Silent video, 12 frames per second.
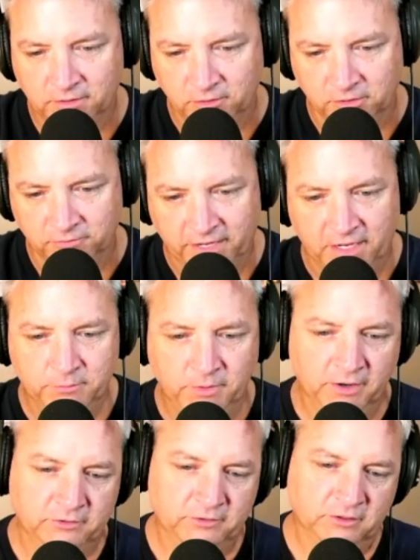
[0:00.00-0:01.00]
You can find
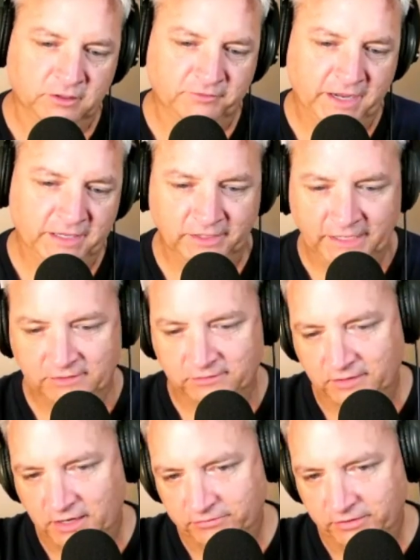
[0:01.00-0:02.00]
merch. You can find
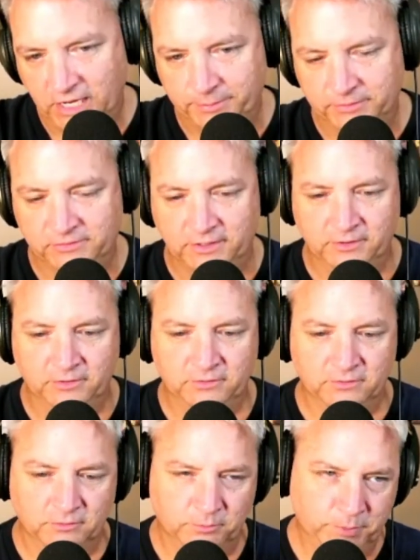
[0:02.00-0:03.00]
links to every
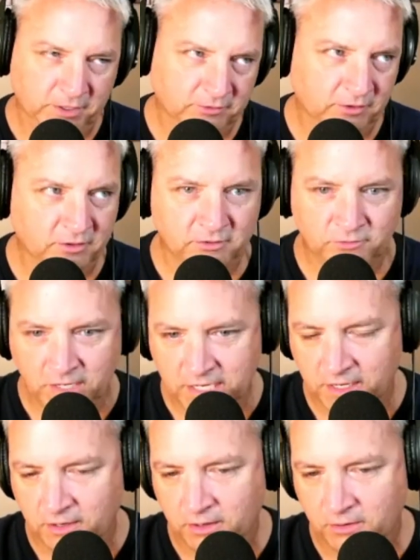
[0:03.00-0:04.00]
episode, pictures,
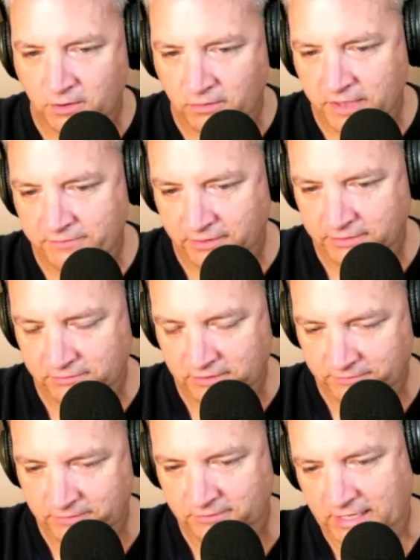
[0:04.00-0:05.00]
video, all that fun
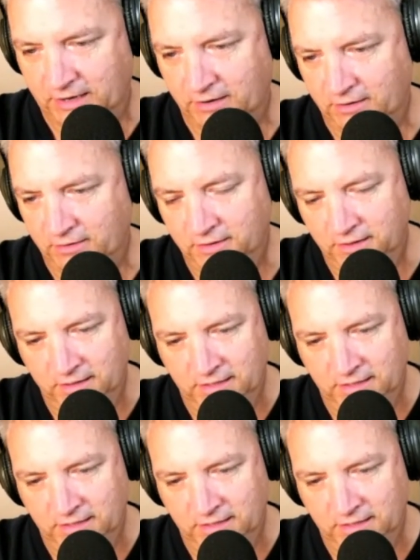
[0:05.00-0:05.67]
stuff is there.